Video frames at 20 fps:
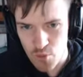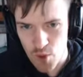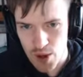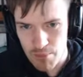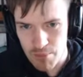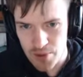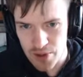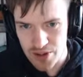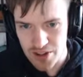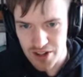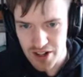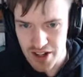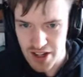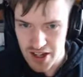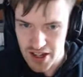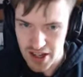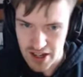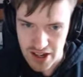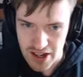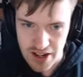weapon,
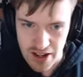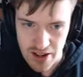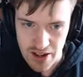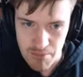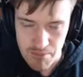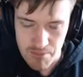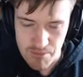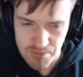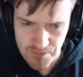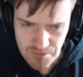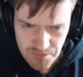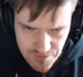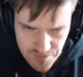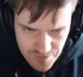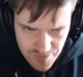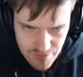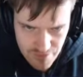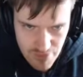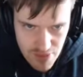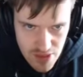um,
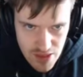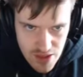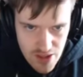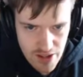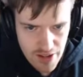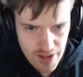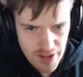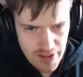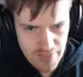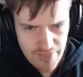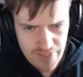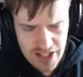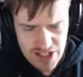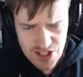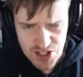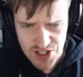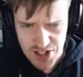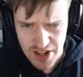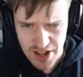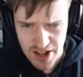
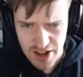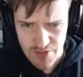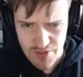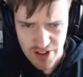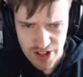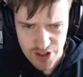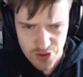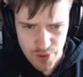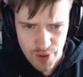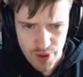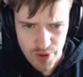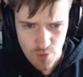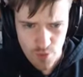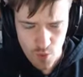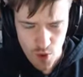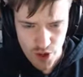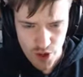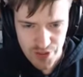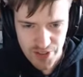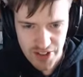that's a veteran
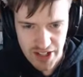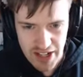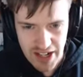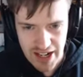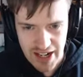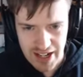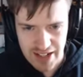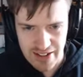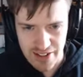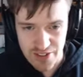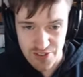one, and I